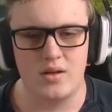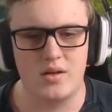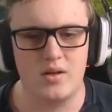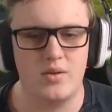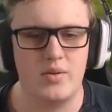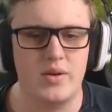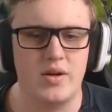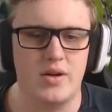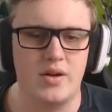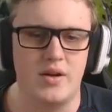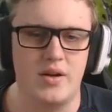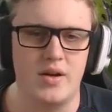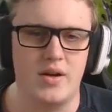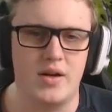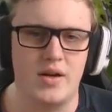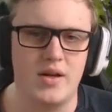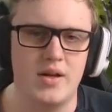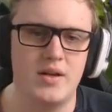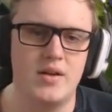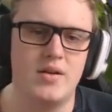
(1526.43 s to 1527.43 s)
We got
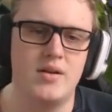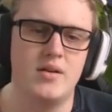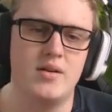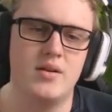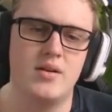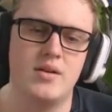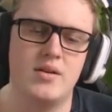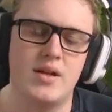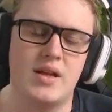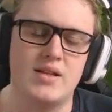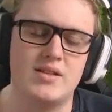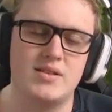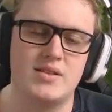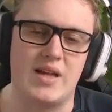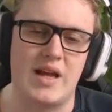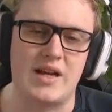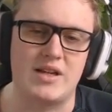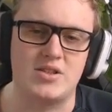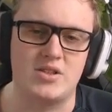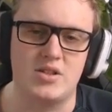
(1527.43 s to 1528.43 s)
none. That's
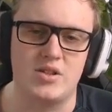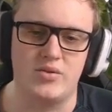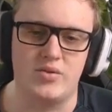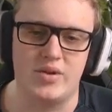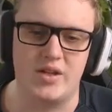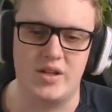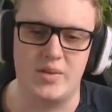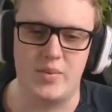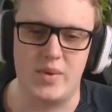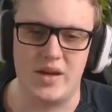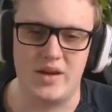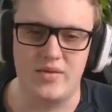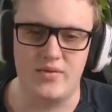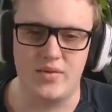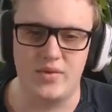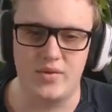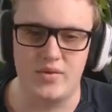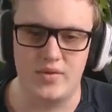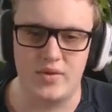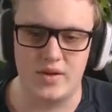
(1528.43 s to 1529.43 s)
actually really
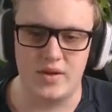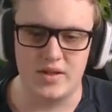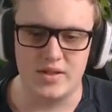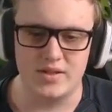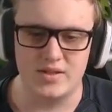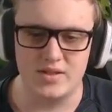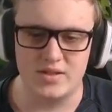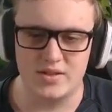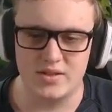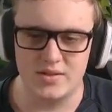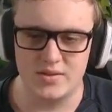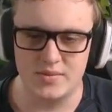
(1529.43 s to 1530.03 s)
painful for us.